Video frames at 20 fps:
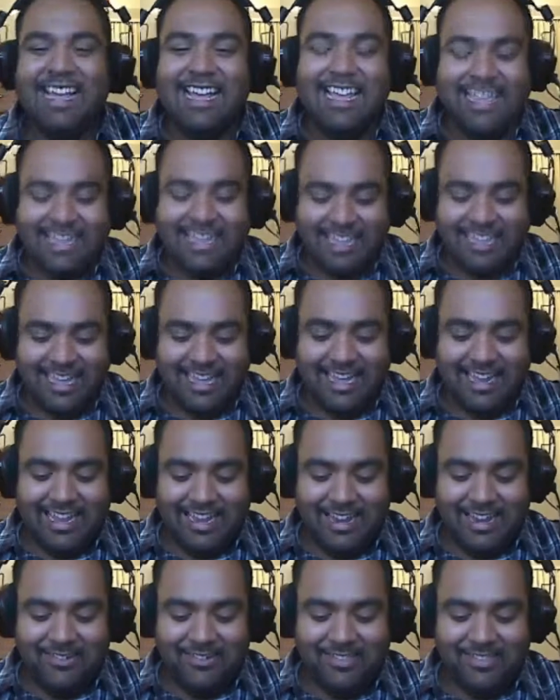Yeah,
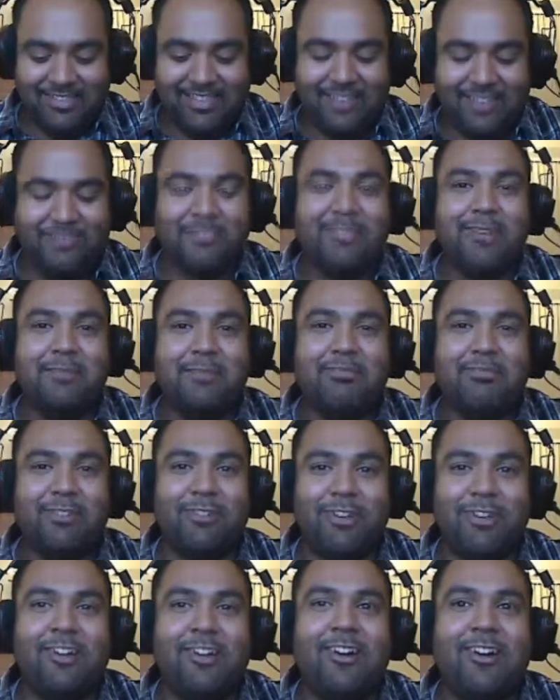that was definitely
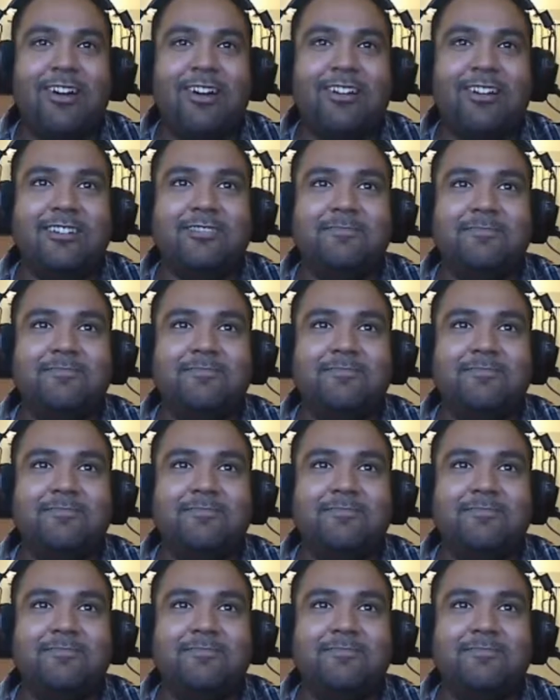pretty odd.